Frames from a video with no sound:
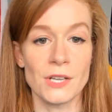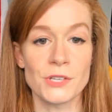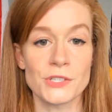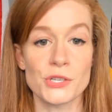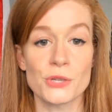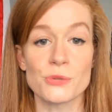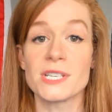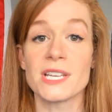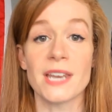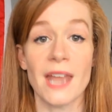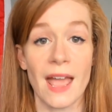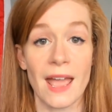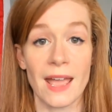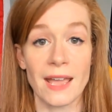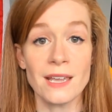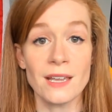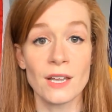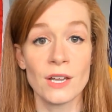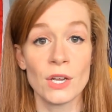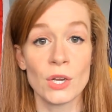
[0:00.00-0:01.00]
So
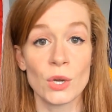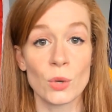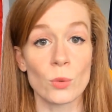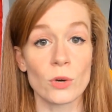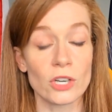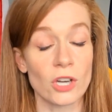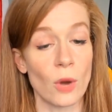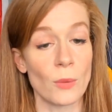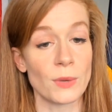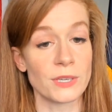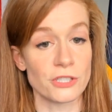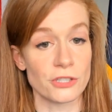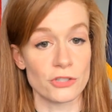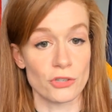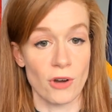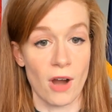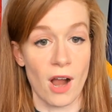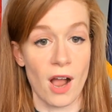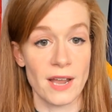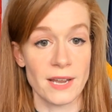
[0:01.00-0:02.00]
today, we're going to
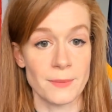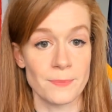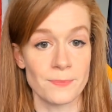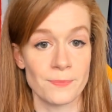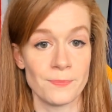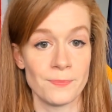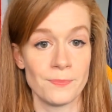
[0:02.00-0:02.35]
try.